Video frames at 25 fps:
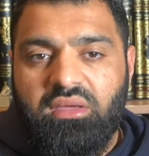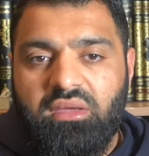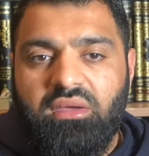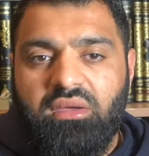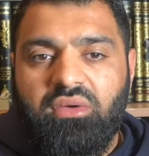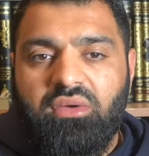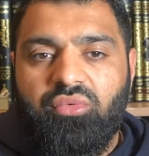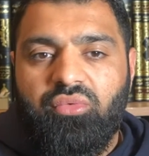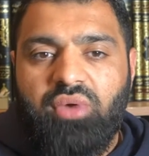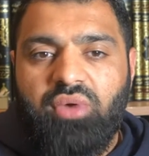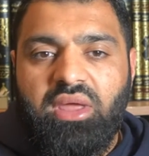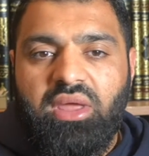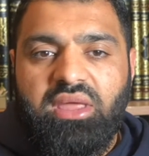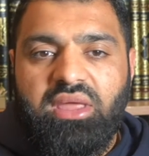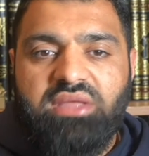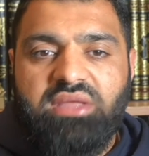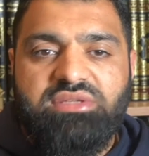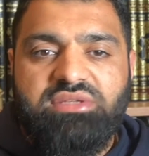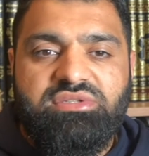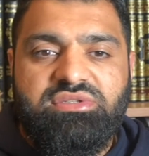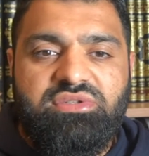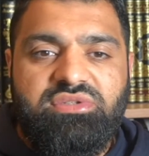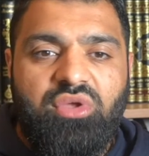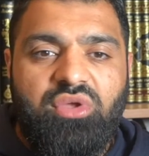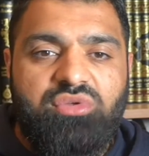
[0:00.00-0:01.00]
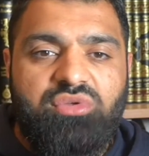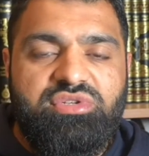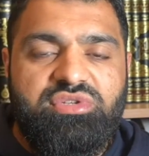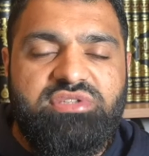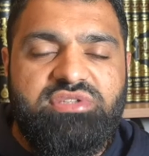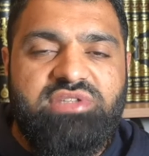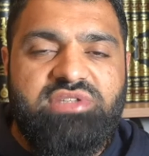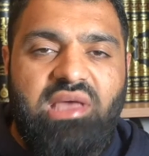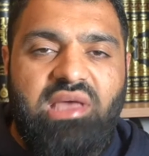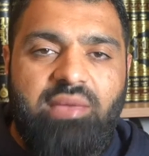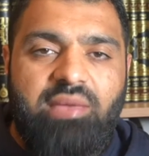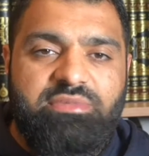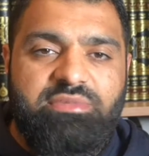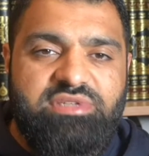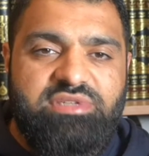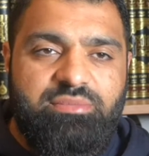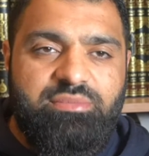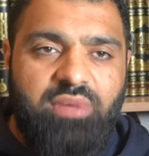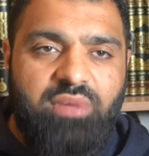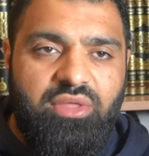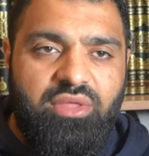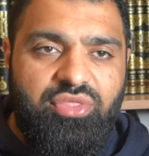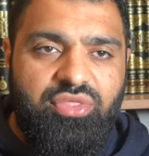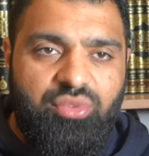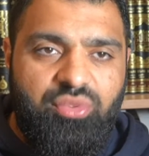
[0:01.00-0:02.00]
Right? Don't just times it
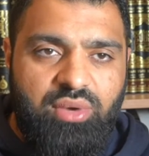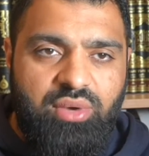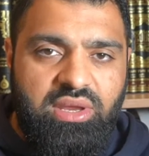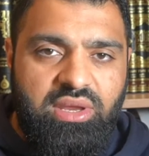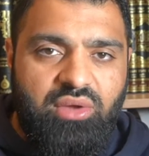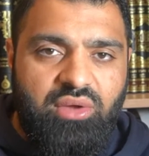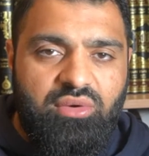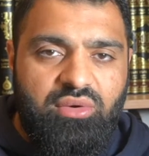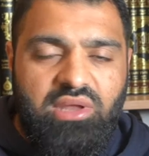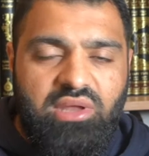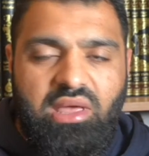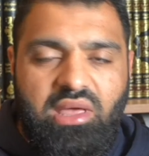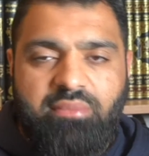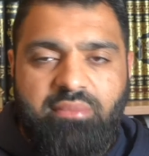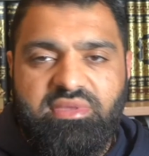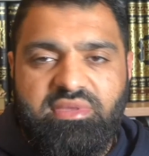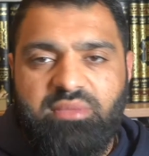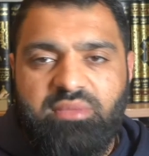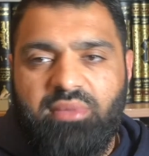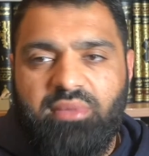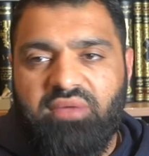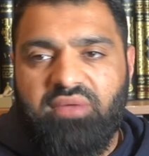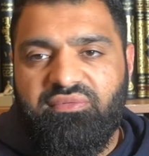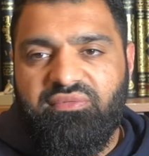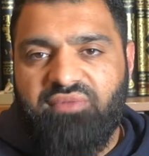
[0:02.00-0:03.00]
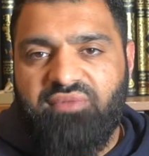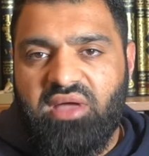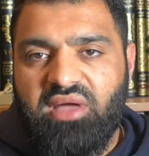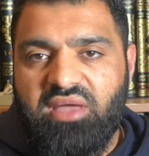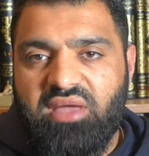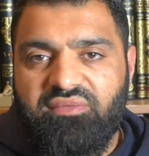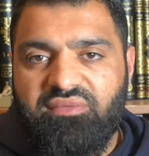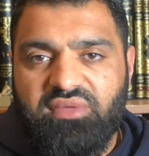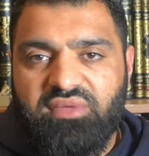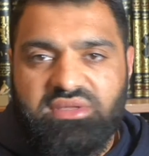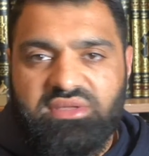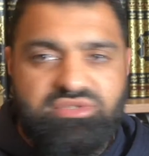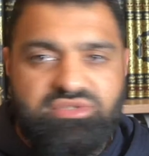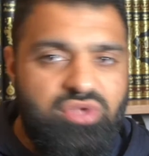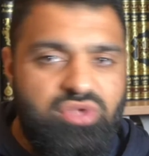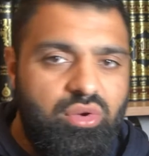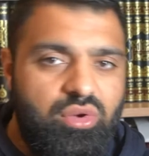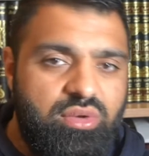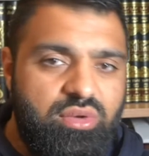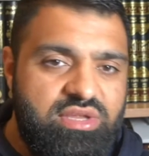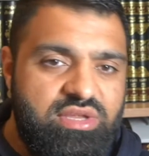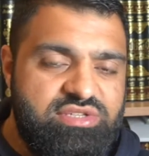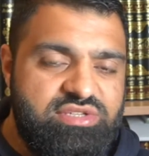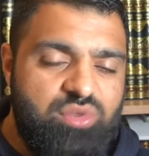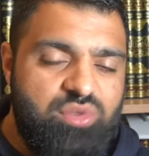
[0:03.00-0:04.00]
by 3 or times it by 5.
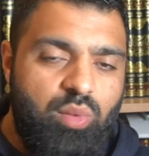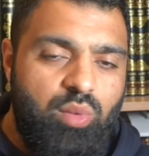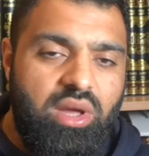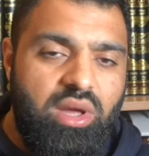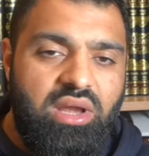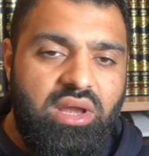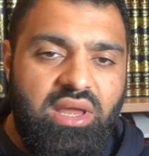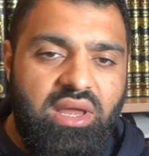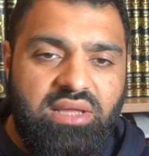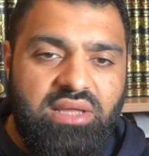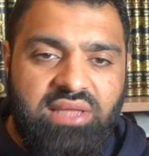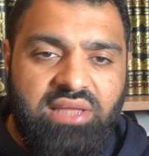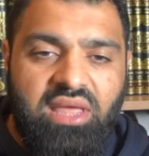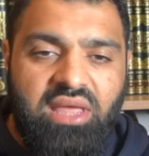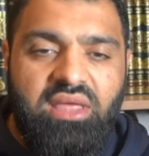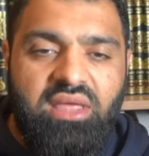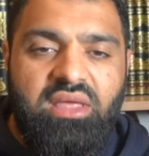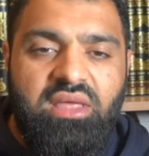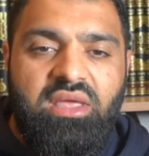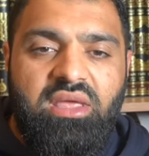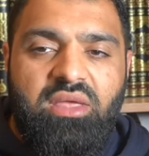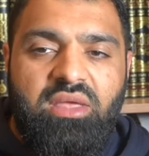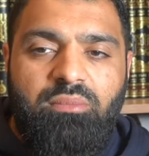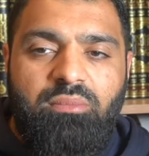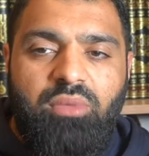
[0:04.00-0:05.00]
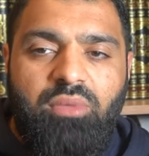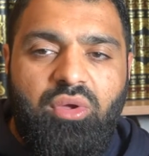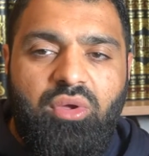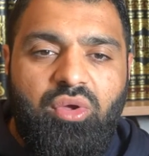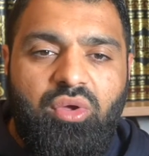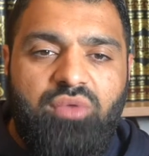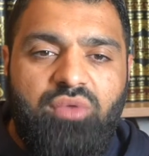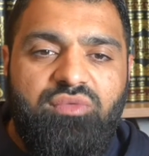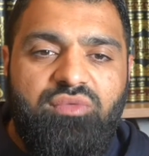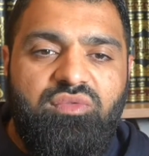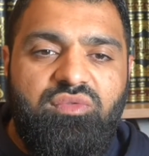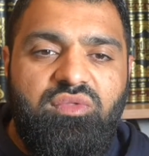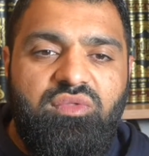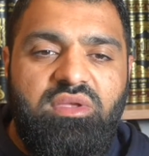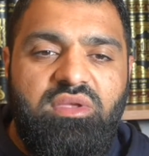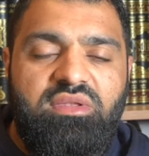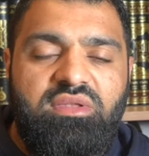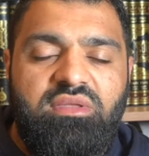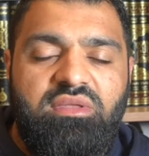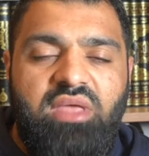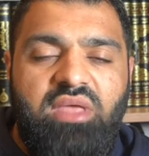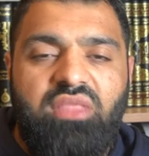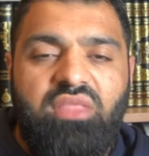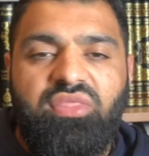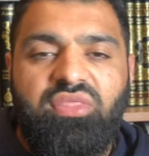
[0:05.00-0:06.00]
It doesn't work like that, because the
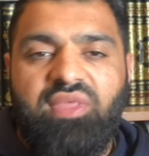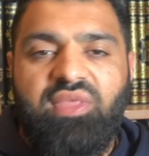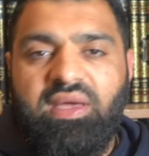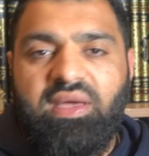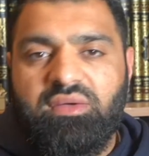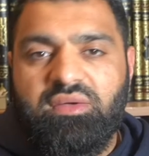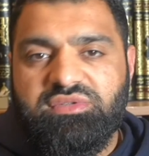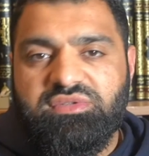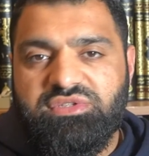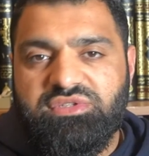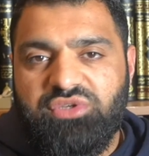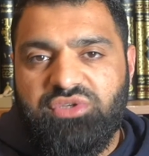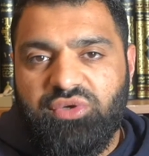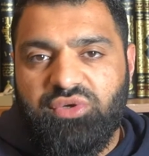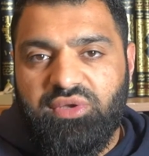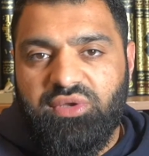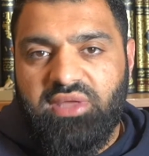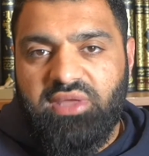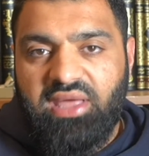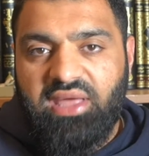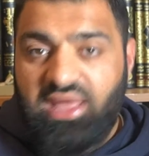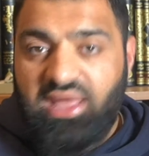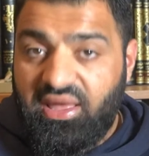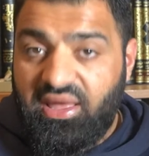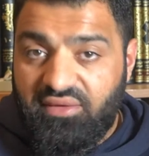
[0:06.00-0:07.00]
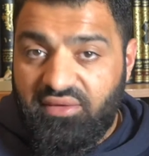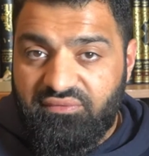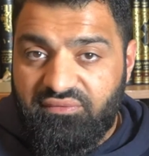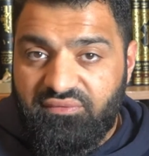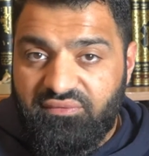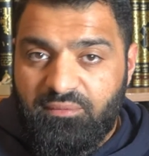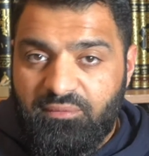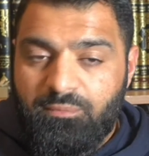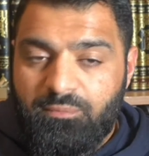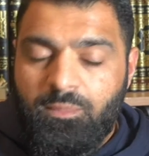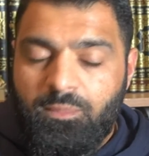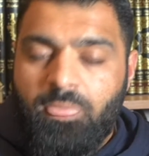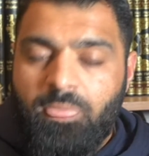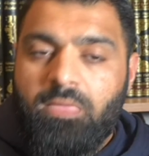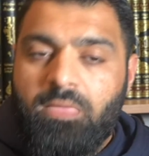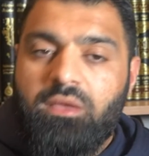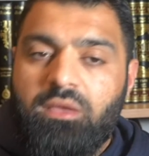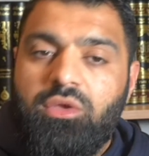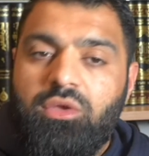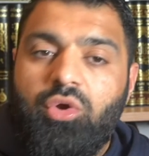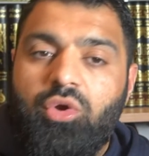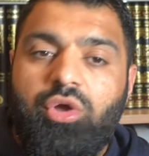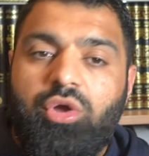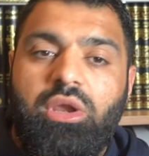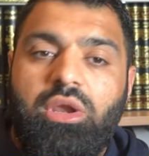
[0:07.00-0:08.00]
10,000 you're going to have,
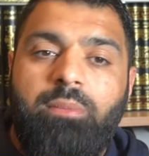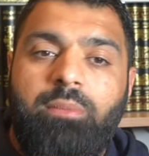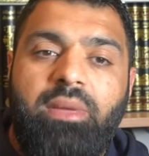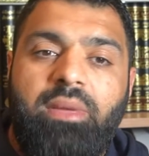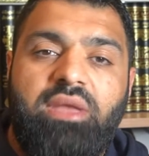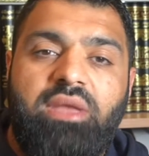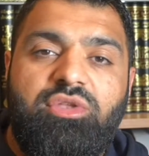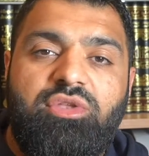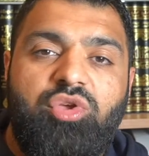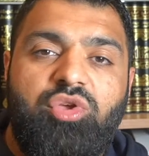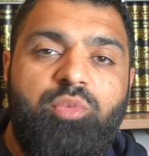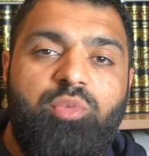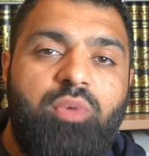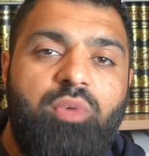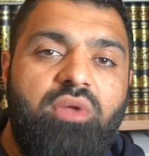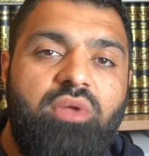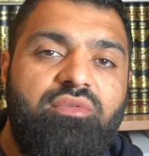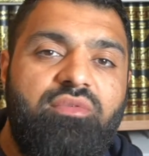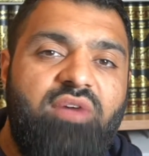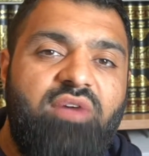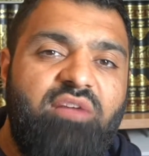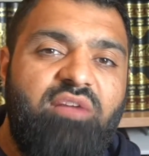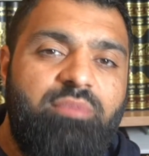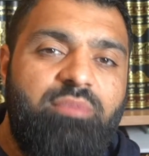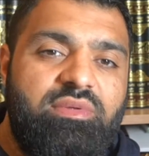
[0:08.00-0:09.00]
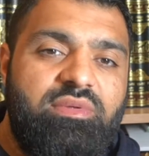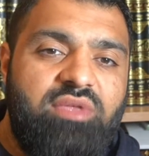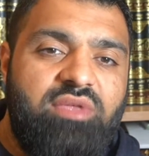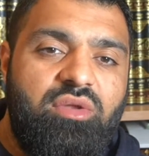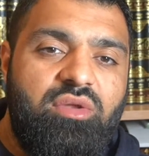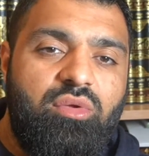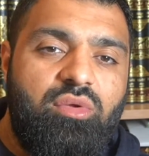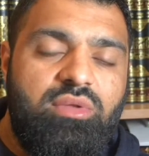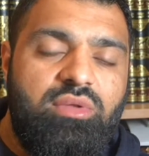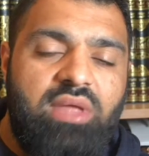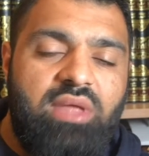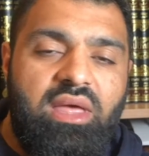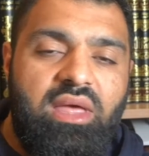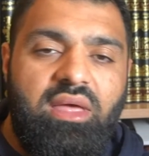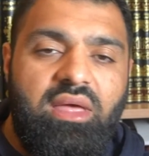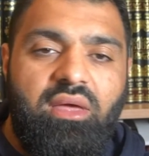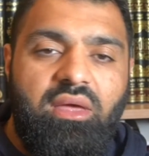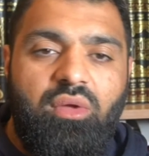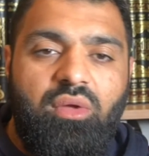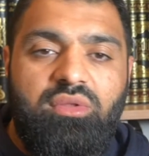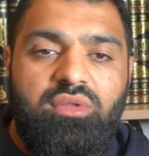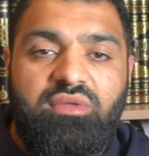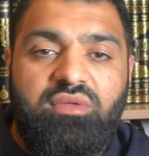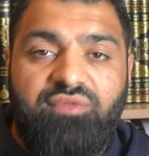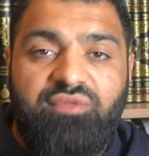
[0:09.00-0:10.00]
you're going to pay 2.5% on that
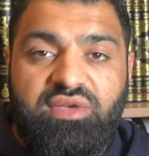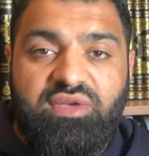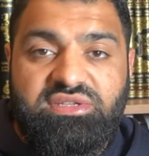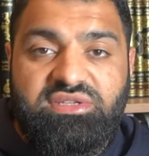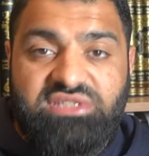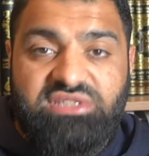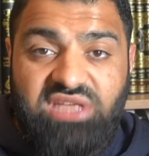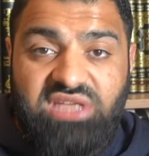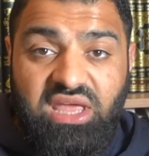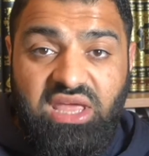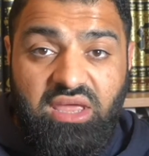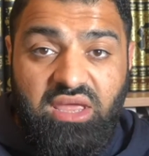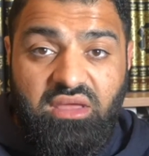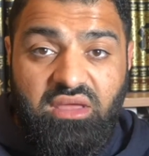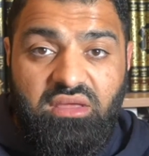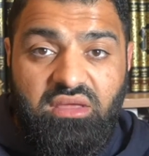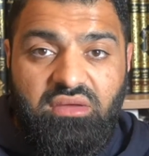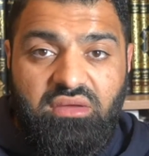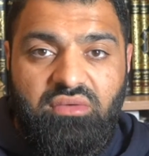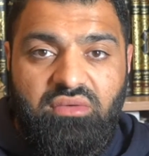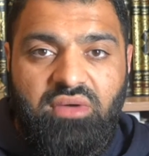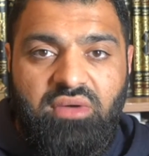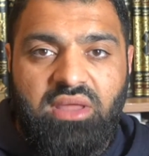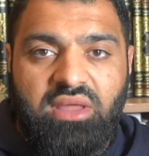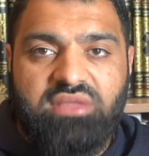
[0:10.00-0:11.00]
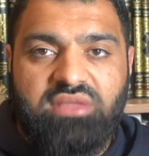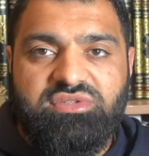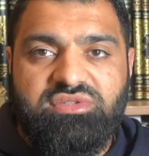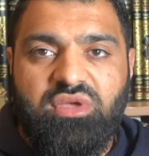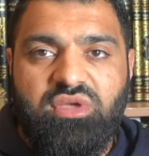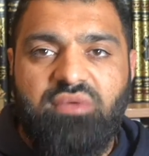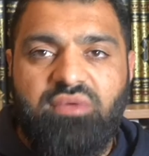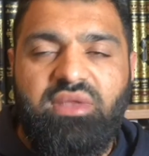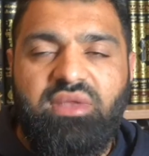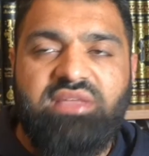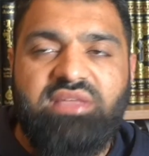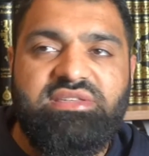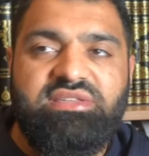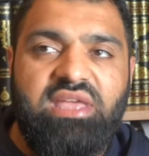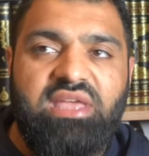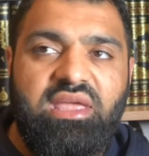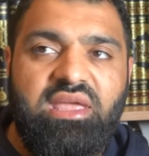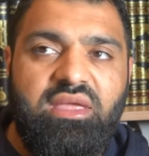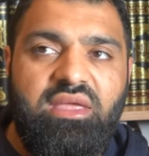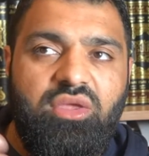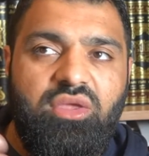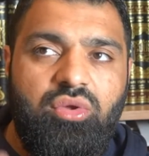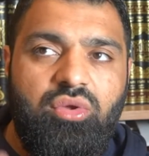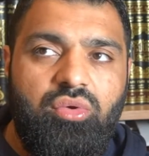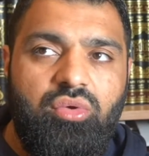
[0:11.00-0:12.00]
on the first year, right? So let's say
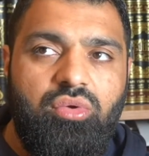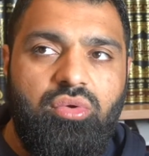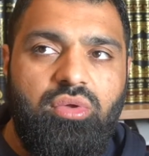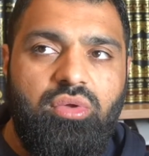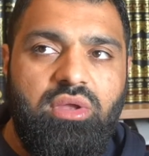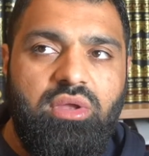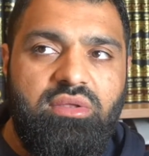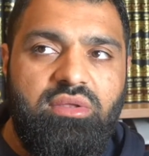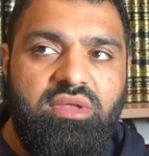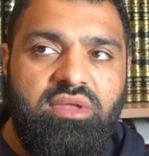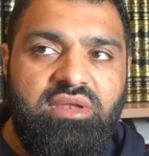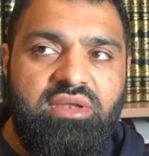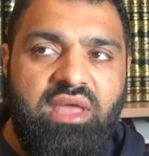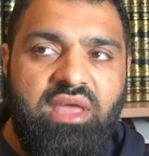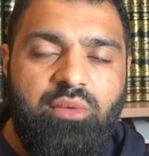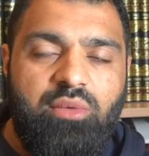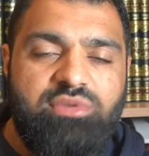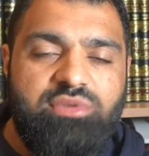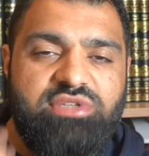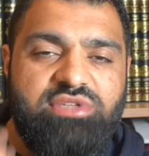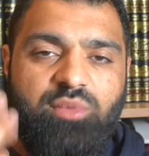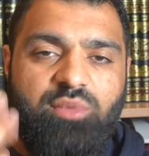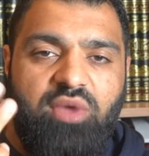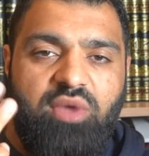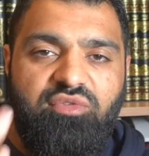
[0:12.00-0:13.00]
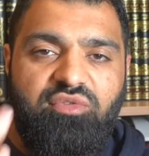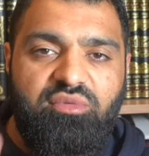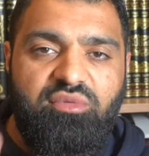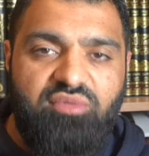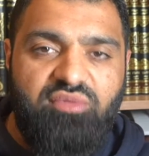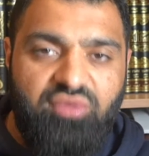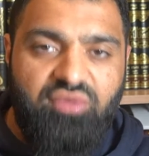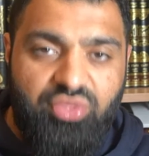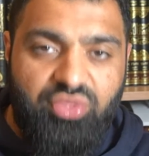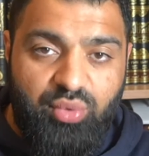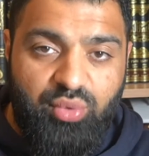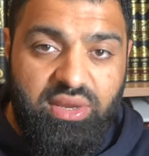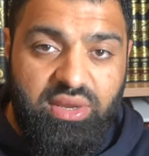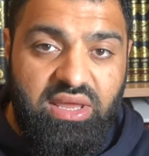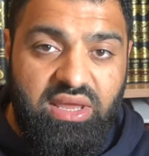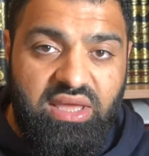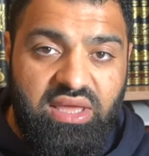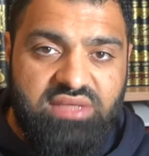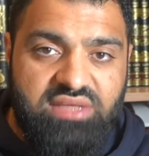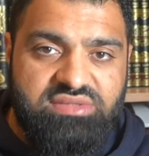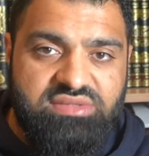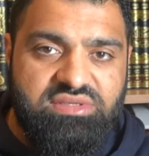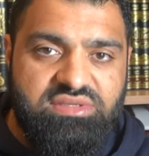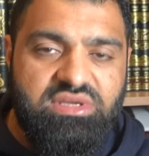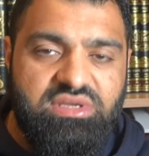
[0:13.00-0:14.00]
the debt was away from you for 3
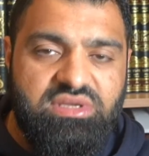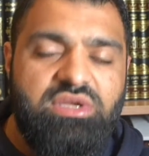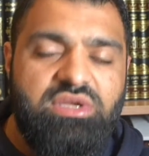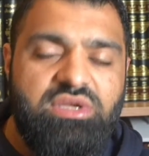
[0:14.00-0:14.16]
years.